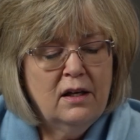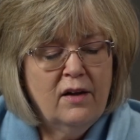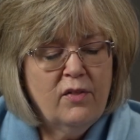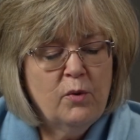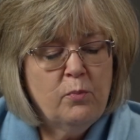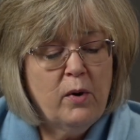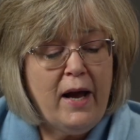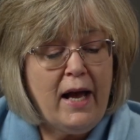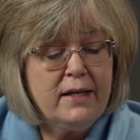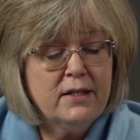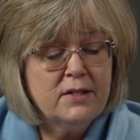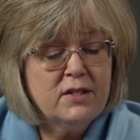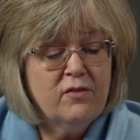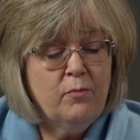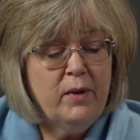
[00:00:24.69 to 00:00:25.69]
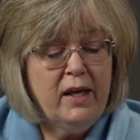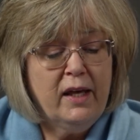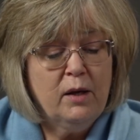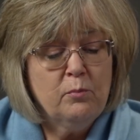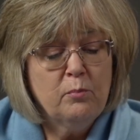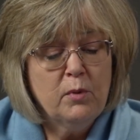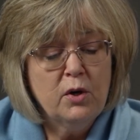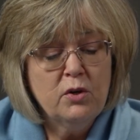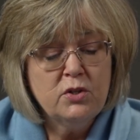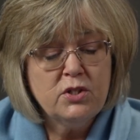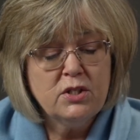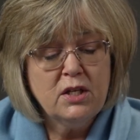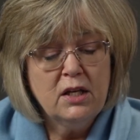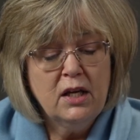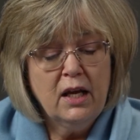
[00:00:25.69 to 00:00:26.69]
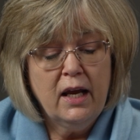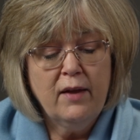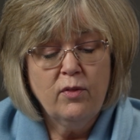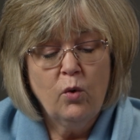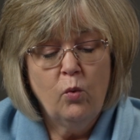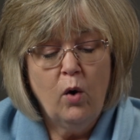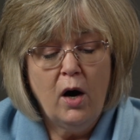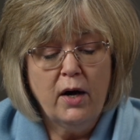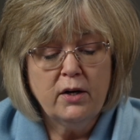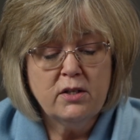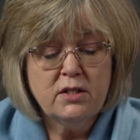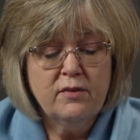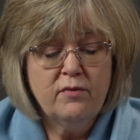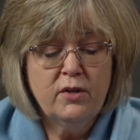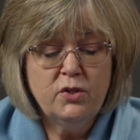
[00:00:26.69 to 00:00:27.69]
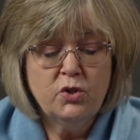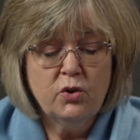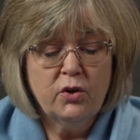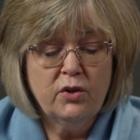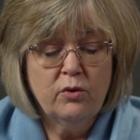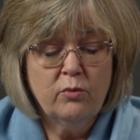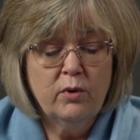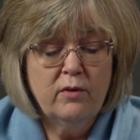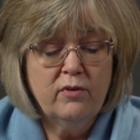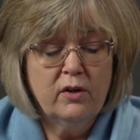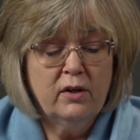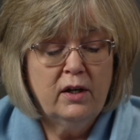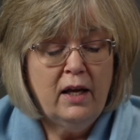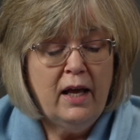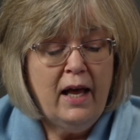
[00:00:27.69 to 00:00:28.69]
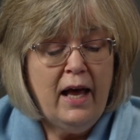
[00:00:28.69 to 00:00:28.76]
The practice of being immersed in the waters of the Jordan River